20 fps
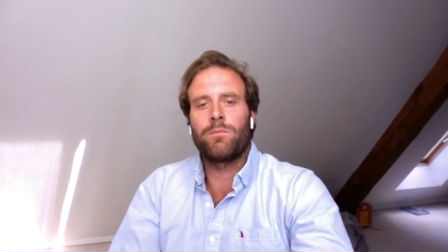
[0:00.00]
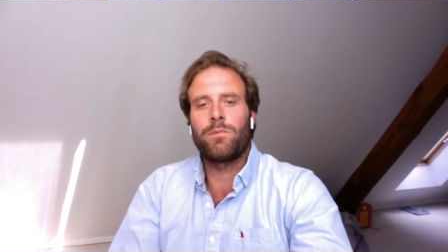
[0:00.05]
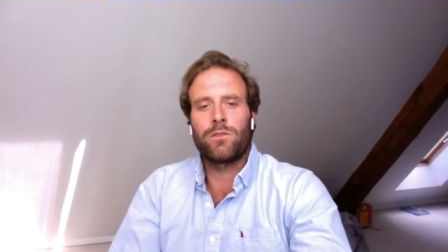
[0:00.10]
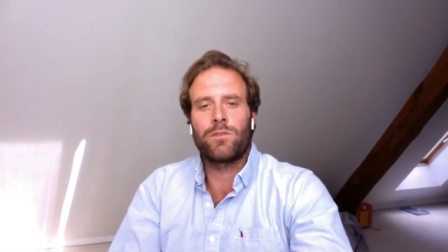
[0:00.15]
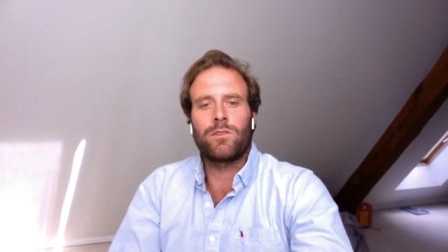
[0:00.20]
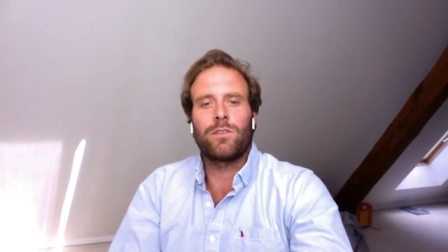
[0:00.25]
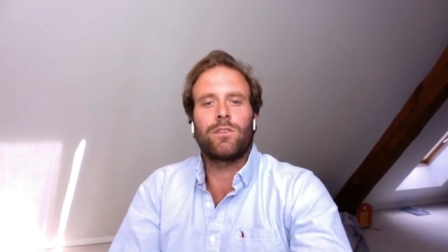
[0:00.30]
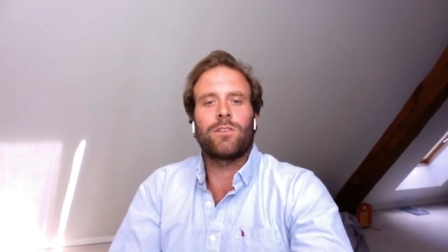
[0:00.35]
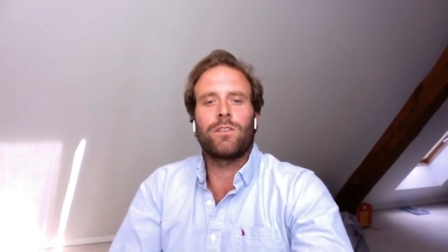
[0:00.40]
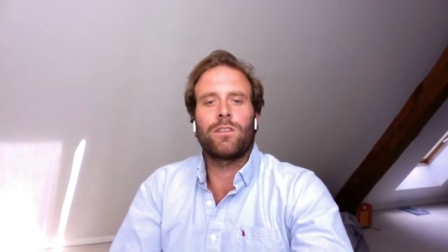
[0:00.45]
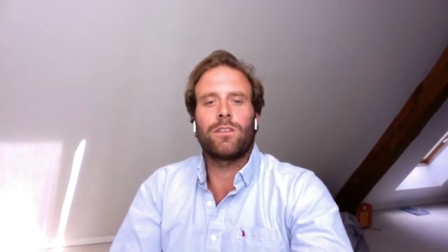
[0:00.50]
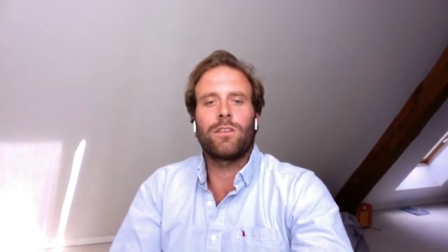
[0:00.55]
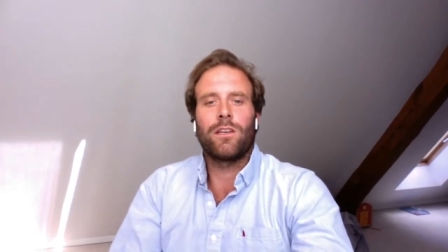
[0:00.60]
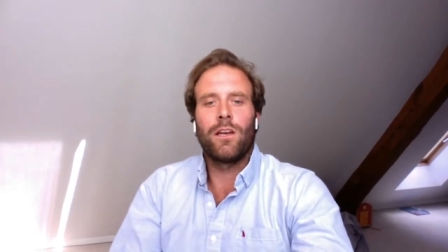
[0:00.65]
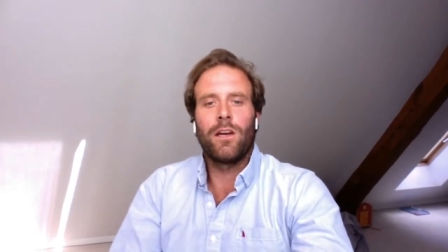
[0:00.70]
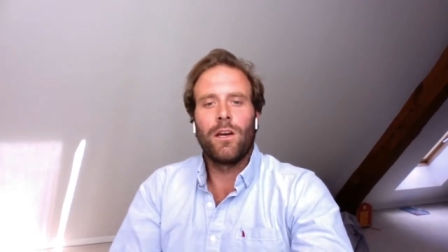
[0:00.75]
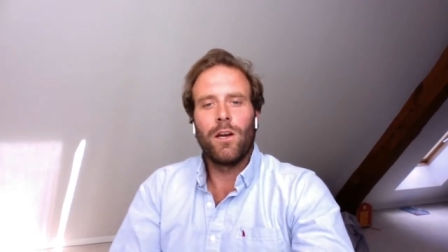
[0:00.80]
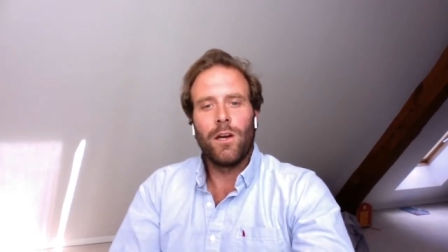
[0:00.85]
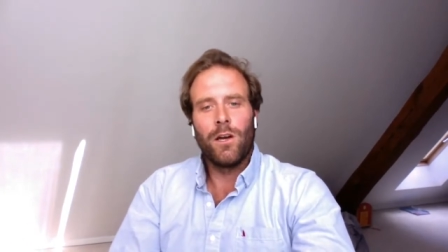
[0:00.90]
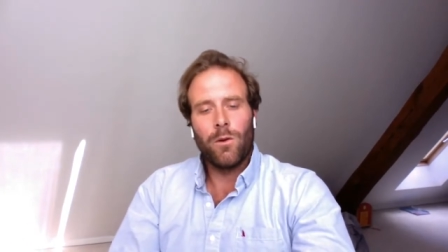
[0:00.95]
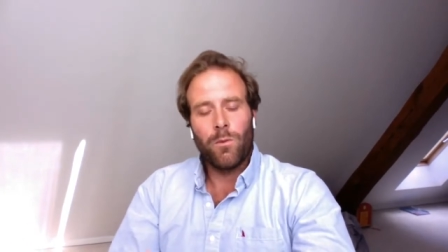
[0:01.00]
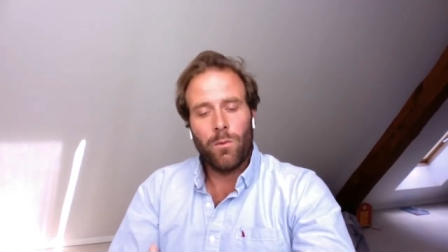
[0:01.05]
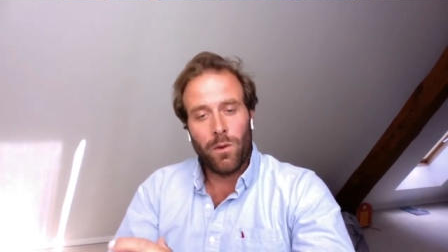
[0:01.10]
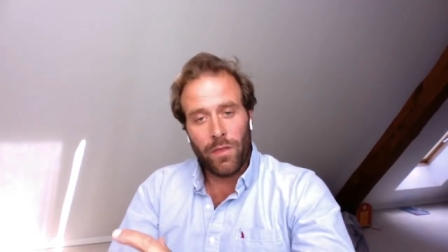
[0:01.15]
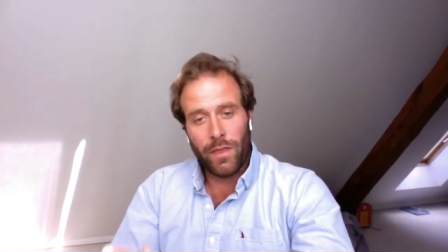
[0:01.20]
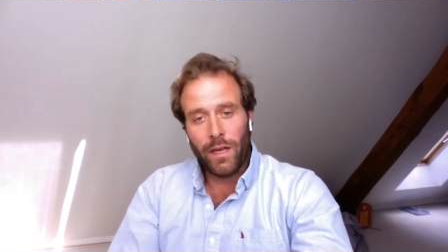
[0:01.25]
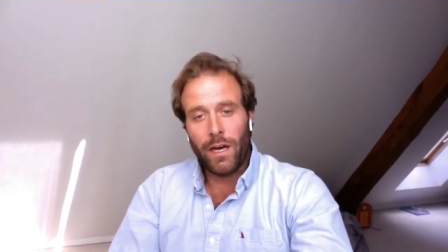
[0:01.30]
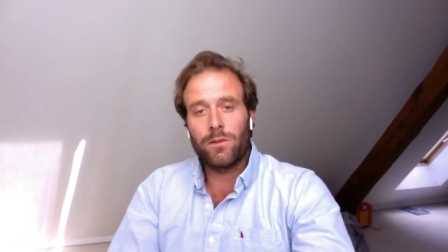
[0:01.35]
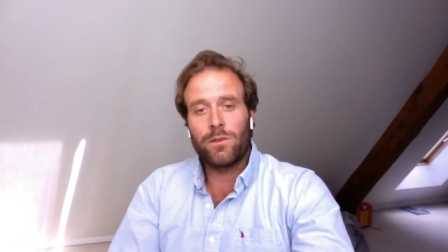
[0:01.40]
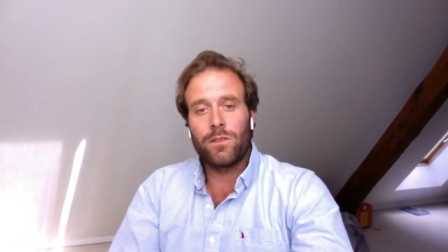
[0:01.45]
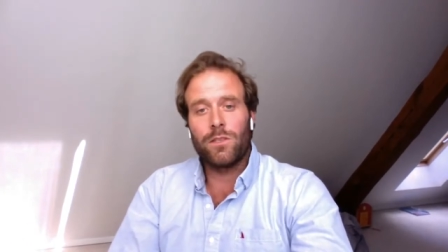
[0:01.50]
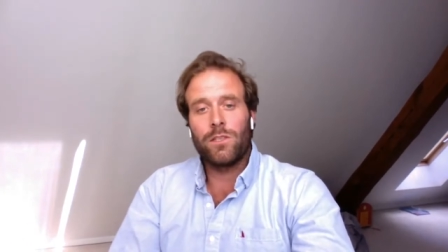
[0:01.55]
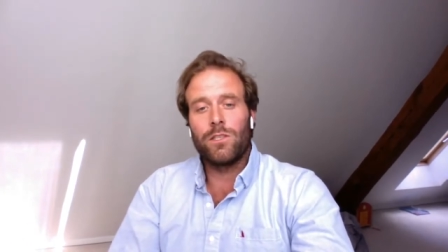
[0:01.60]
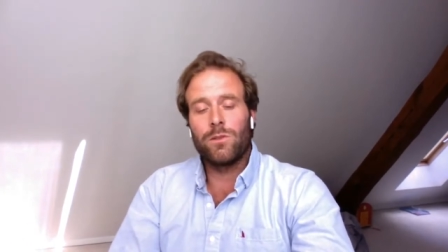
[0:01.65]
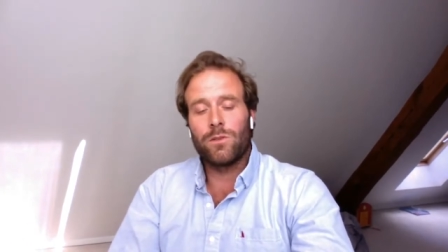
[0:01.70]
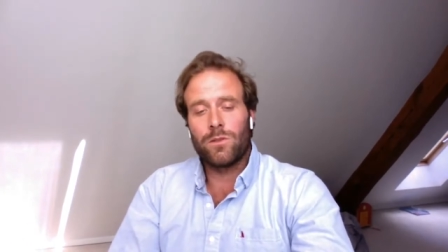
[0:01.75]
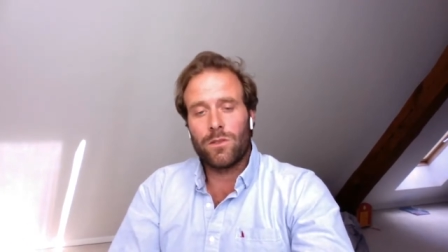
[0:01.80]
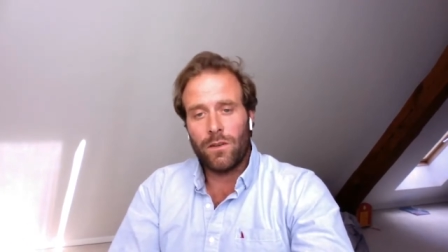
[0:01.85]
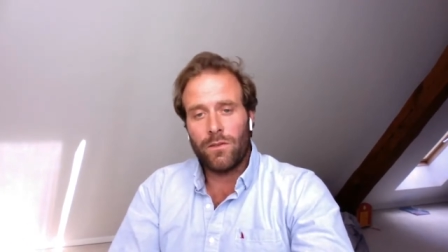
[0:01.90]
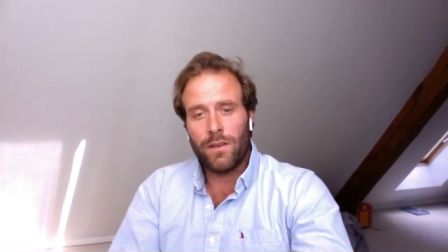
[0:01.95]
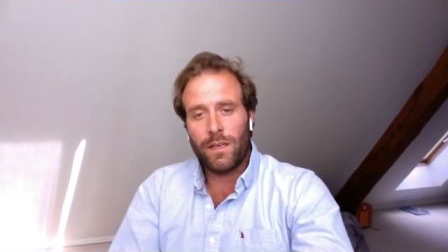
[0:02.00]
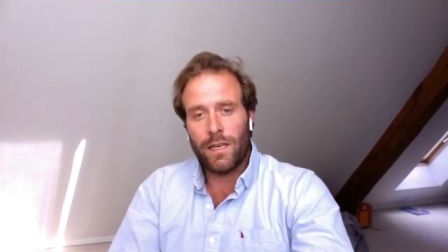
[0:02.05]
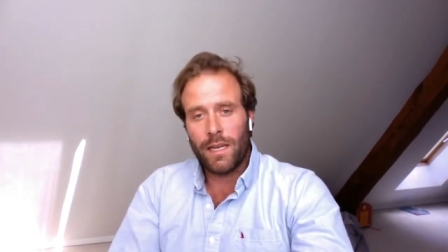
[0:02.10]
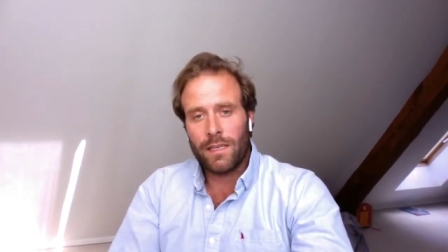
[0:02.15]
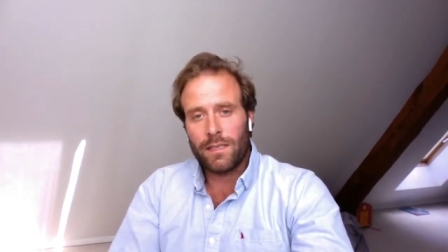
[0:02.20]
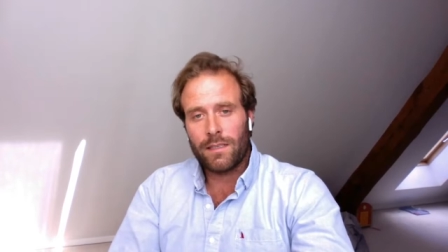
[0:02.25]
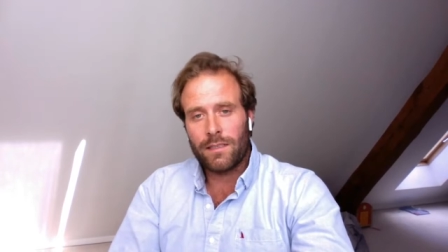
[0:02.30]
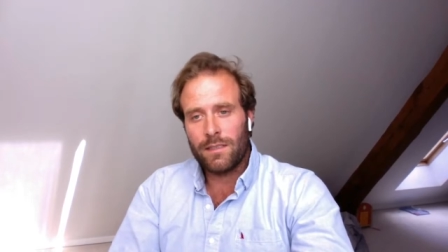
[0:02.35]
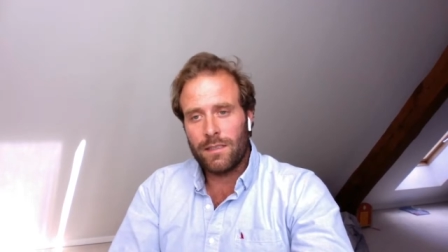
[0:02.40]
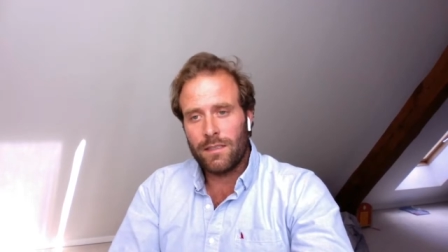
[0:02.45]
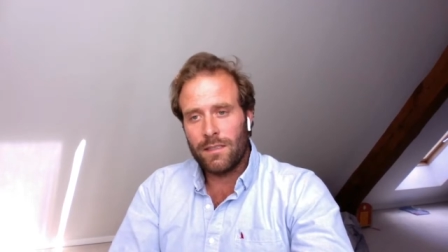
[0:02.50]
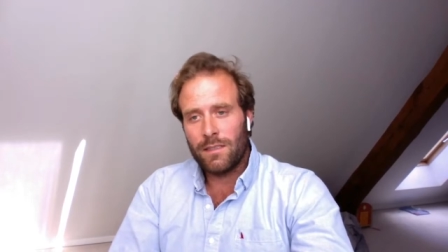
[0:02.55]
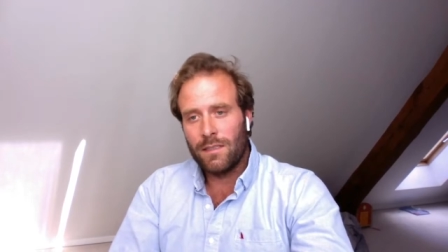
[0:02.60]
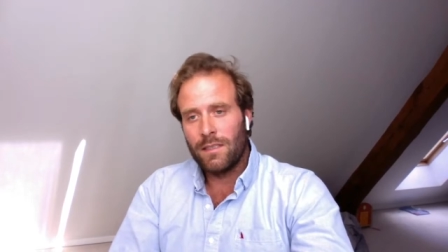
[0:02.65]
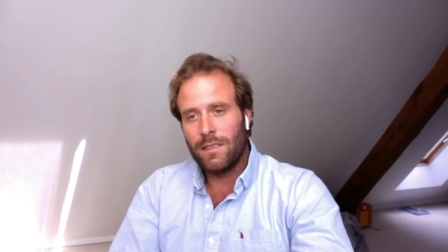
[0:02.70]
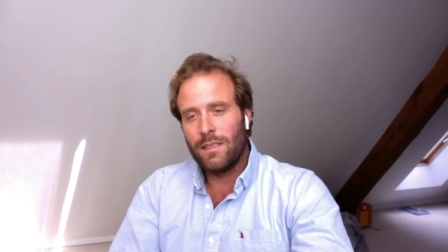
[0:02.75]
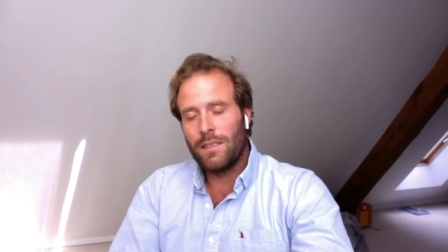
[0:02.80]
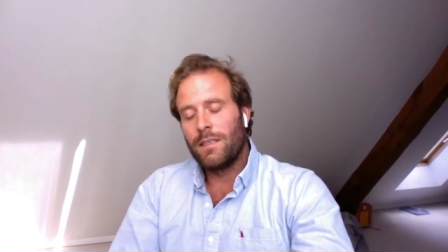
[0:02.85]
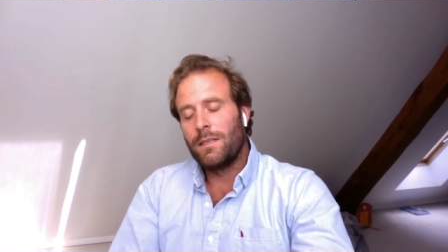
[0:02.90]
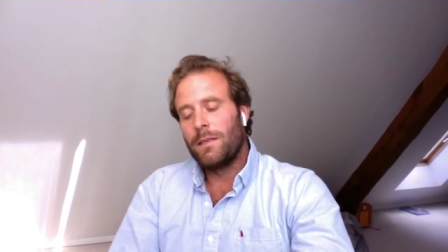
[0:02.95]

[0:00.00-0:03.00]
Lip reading: position without the use of an anchor